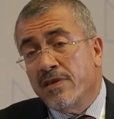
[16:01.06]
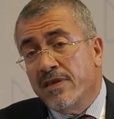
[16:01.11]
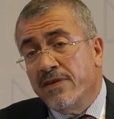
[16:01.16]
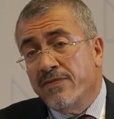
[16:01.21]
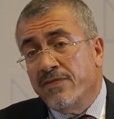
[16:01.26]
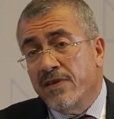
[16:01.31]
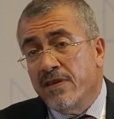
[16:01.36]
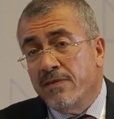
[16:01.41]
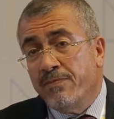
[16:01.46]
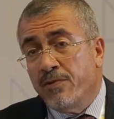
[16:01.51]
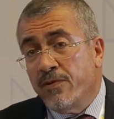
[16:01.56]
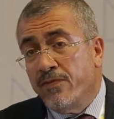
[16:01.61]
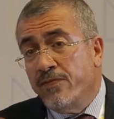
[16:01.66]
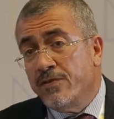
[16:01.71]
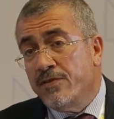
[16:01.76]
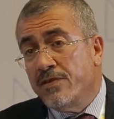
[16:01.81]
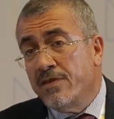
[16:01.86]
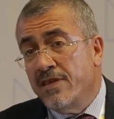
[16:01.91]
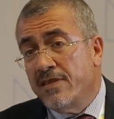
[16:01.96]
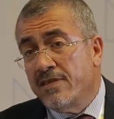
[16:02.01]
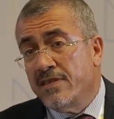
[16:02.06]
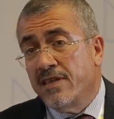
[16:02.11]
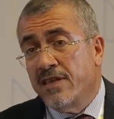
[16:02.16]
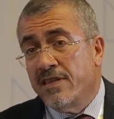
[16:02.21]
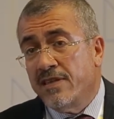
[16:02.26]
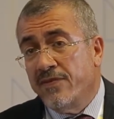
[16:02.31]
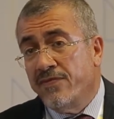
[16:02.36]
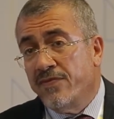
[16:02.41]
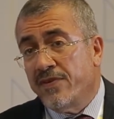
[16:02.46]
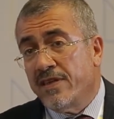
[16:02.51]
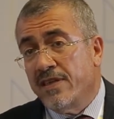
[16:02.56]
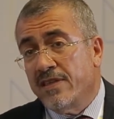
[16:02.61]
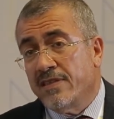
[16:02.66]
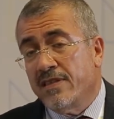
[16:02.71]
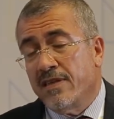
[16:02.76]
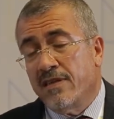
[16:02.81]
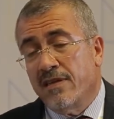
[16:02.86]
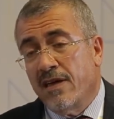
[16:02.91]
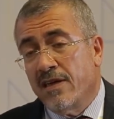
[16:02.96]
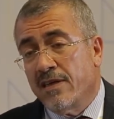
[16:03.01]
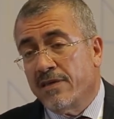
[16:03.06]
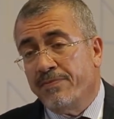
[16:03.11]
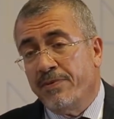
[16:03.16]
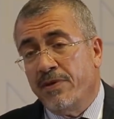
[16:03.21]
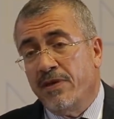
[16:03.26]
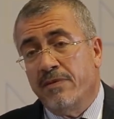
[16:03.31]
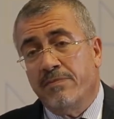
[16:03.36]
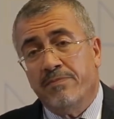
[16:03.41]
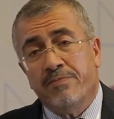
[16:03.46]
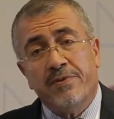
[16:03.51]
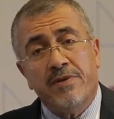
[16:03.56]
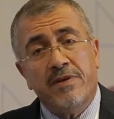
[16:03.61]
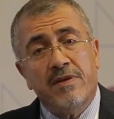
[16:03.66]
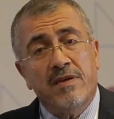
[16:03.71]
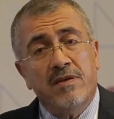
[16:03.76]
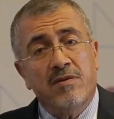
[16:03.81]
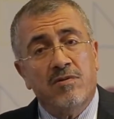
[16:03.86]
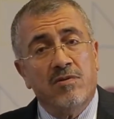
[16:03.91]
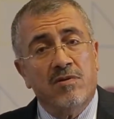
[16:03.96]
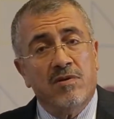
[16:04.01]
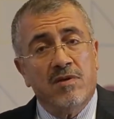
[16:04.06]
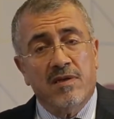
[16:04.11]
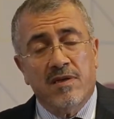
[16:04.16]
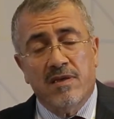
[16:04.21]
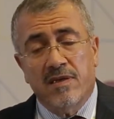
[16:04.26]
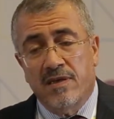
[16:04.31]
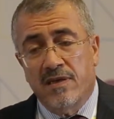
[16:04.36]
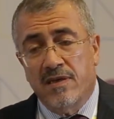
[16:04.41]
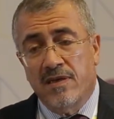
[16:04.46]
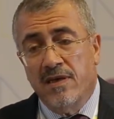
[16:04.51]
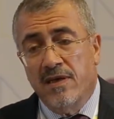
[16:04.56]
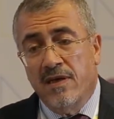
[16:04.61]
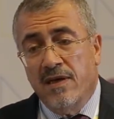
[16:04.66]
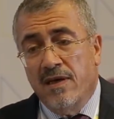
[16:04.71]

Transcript: even a professional certification like PMP or